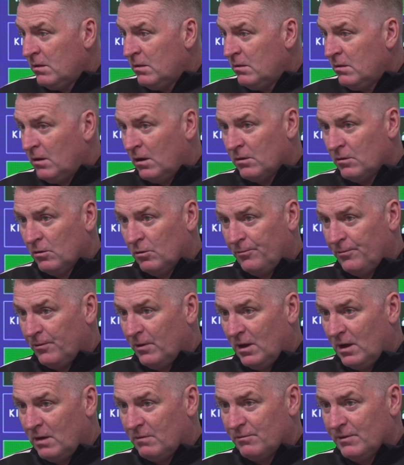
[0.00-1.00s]
Not an awful
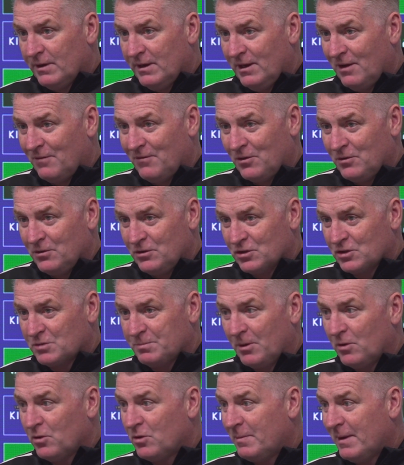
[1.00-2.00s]
lot, really. I've only just
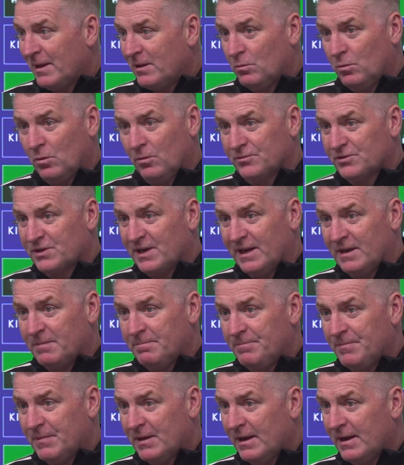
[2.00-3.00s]
spoke about the Wolves game.
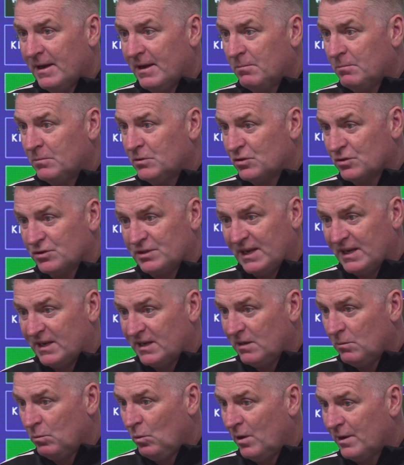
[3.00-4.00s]
We're just
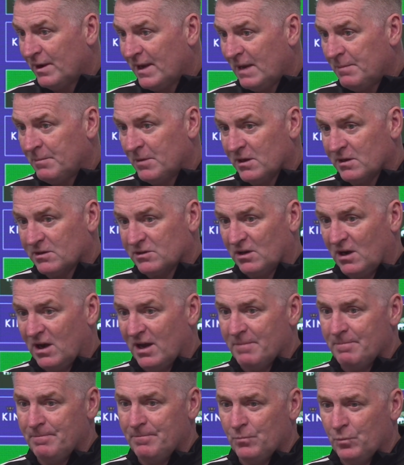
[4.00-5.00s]
taking it one game at a
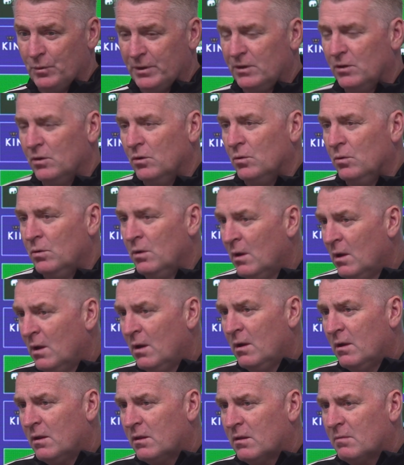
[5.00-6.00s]
time. We knew
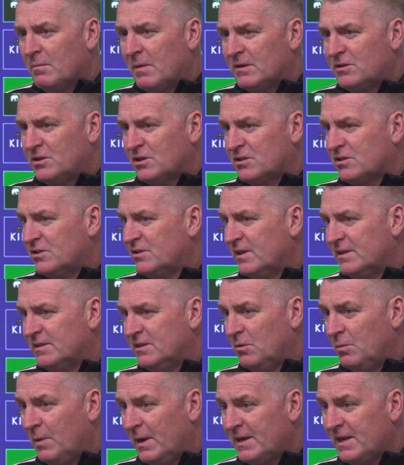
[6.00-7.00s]
the Manchester
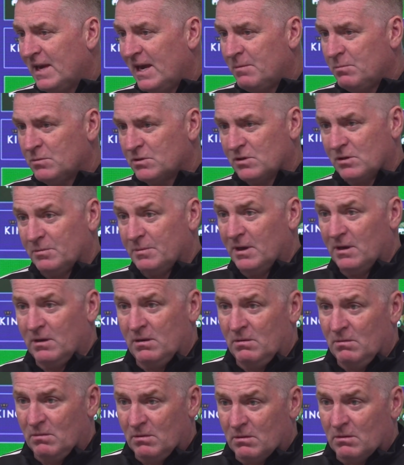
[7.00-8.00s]
City away game was going to be
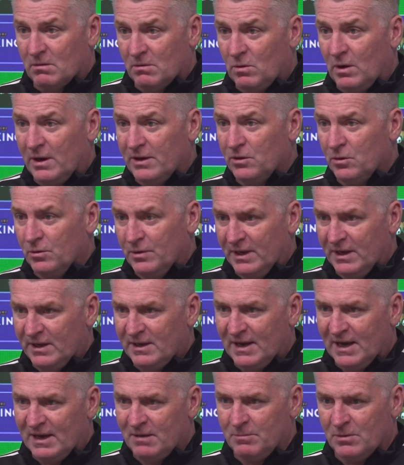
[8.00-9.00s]
quite a unique
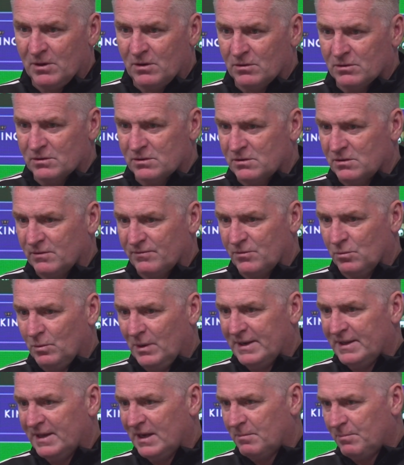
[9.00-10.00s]
game because of the
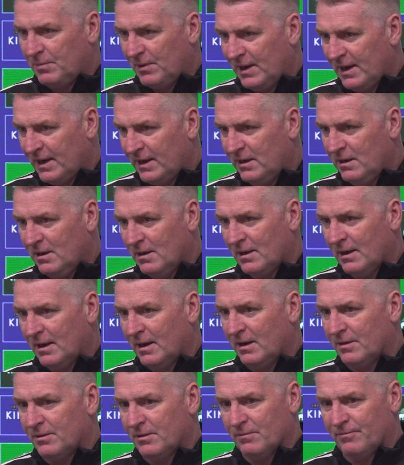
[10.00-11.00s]
way they play,
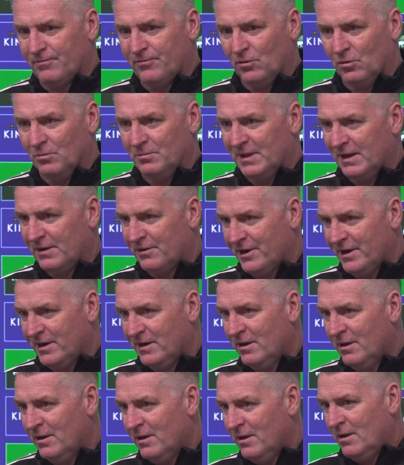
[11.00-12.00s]
the form they're in,
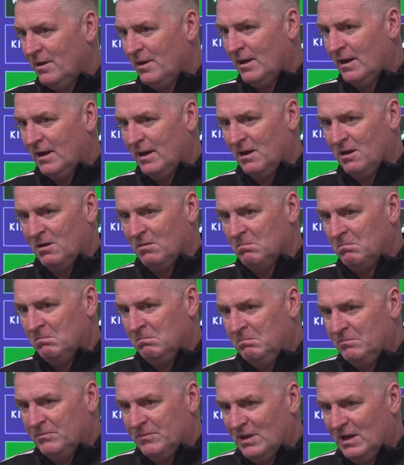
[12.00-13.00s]

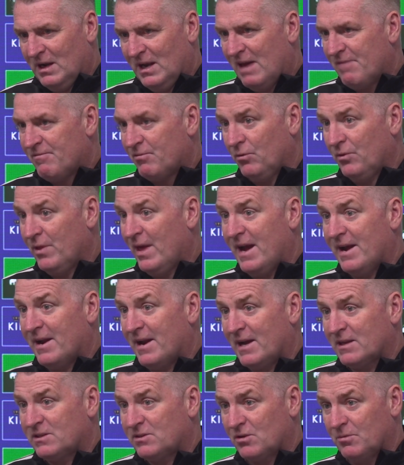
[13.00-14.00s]
the level they're
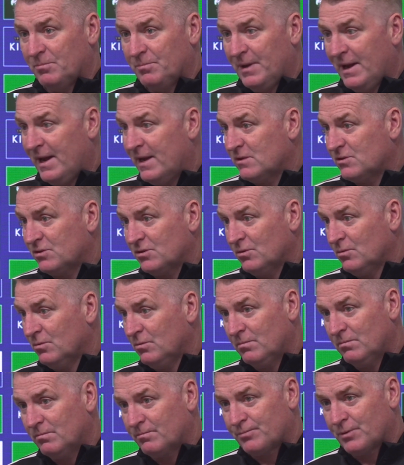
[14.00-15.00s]
at compared to
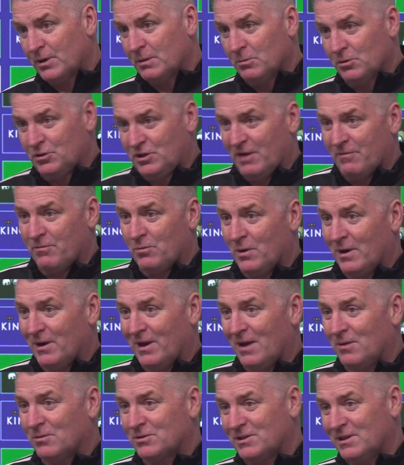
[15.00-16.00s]
pretty much everyone
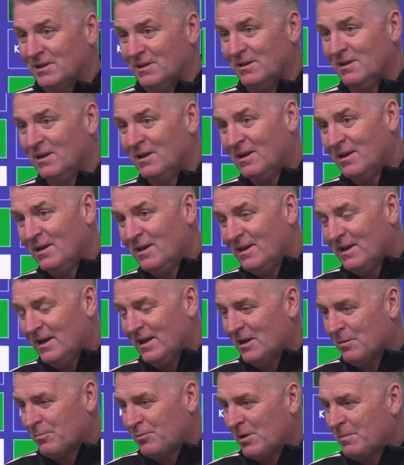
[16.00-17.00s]
else in
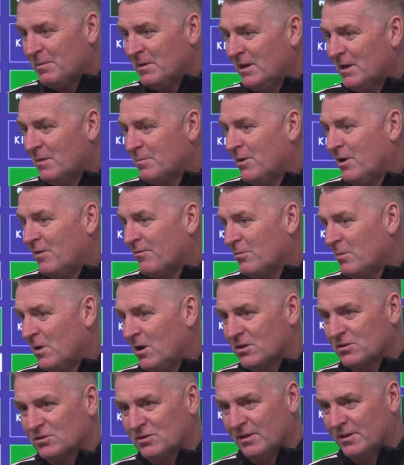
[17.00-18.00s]
the Premier League apart from
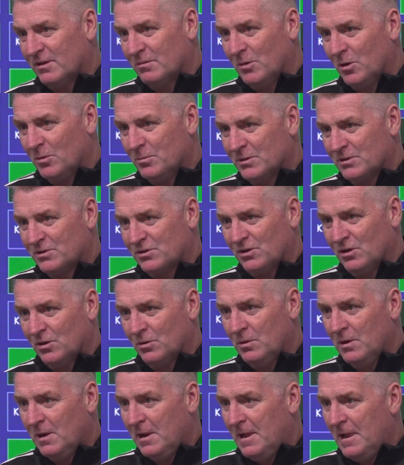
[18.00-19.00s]
Arsenal at the moment.
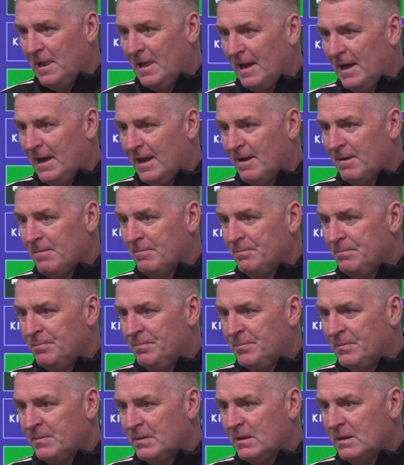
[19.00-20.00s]
So,
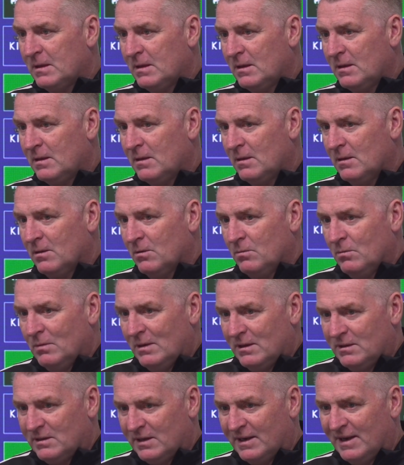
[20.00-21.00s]
you know,
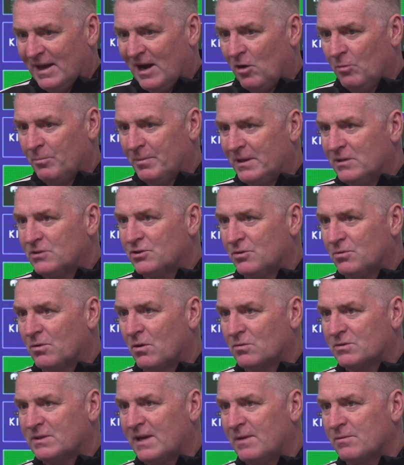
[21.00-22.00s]
it didn't help being two
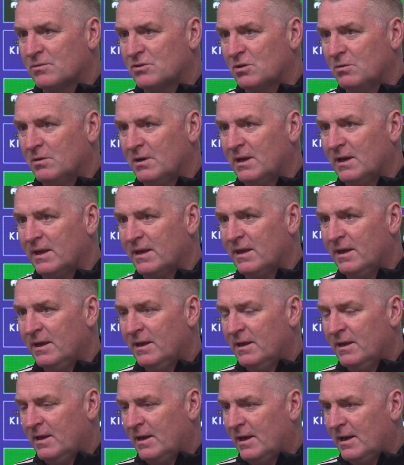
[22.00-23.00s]
goals down so early.
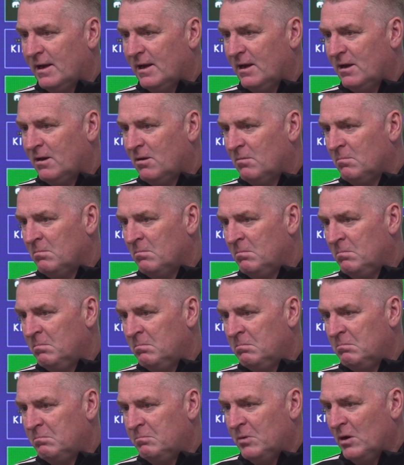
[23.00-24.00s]

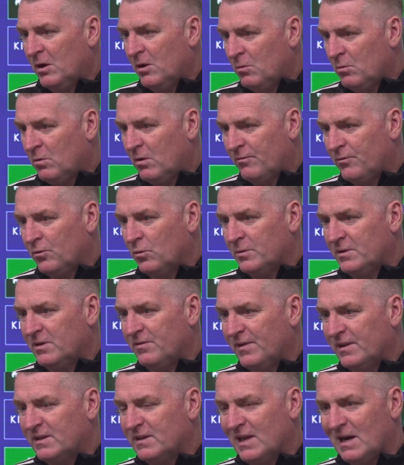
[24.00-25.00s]
But I thought we
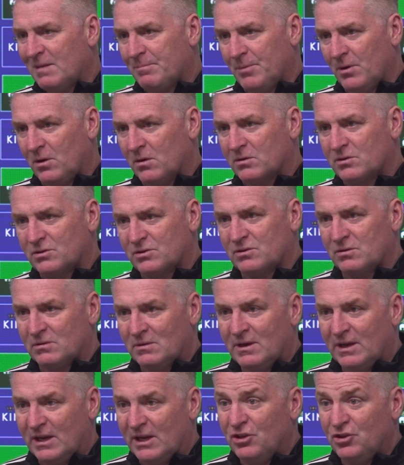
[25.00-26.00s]
defended our box
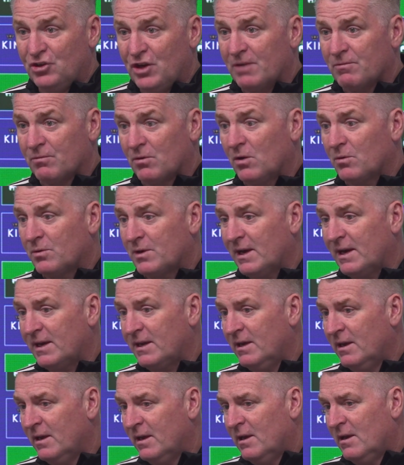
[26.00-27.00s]
in general
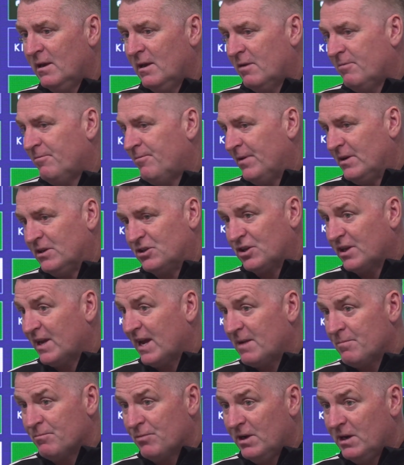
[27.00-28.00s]
okay and finished the
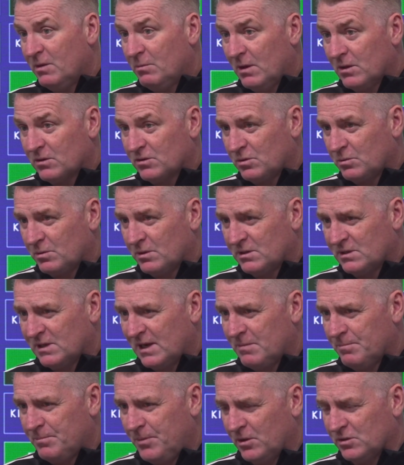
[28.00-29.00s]
game really well, so we can
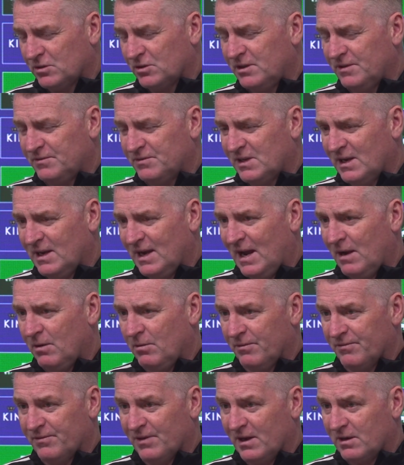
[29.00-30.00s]
take positives out
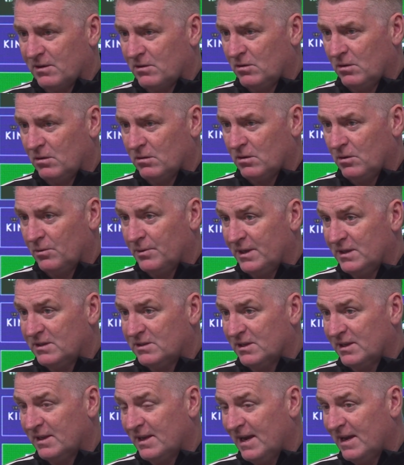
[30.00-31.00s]
of that going
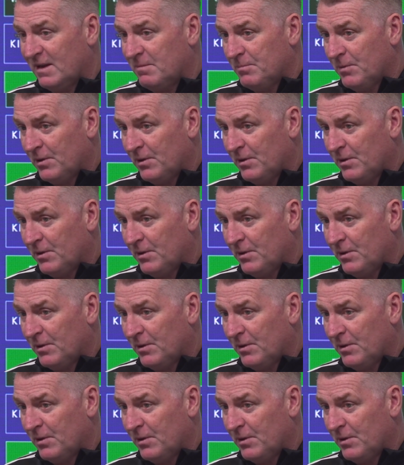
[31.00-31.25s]
into the game.